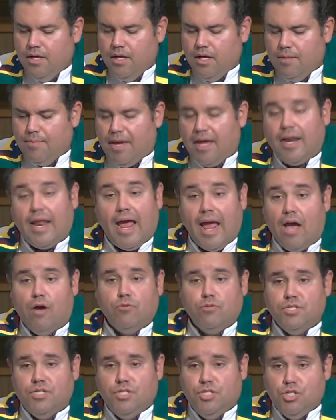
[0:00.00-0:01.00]
about how
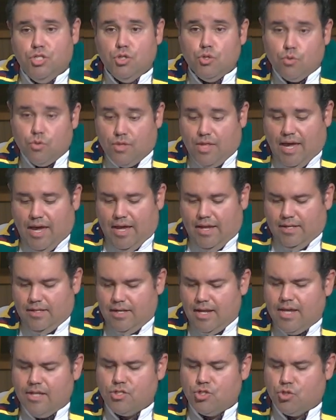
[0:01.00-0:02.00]
to do that
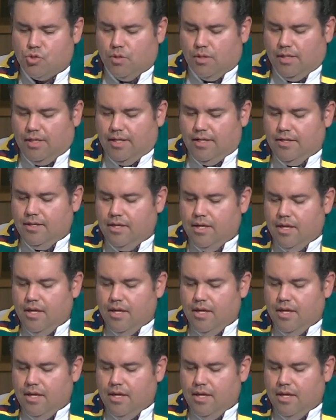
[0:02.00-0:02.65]
naturally.